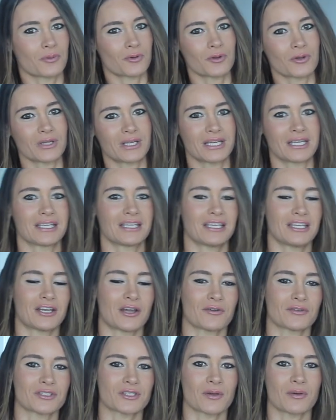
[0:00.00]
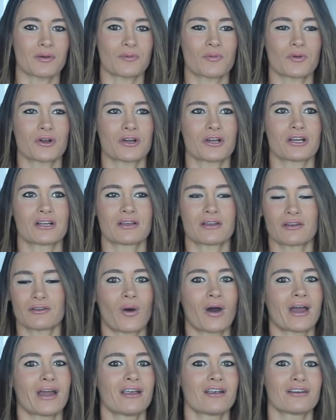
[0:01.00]
pulling, you know, so we're
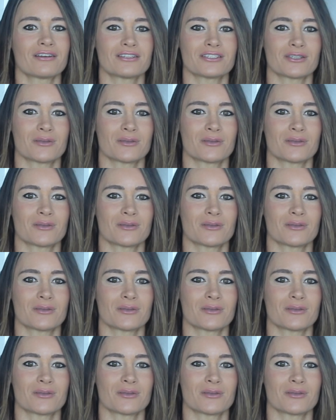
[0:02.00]
required